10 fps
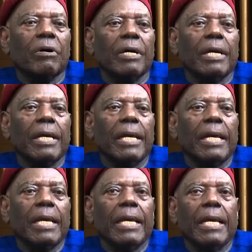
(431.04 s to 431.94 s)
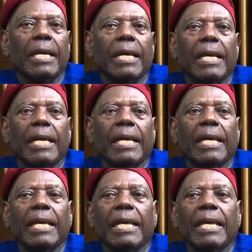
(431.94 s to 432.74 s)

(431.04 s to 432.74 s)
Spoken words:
[no speech]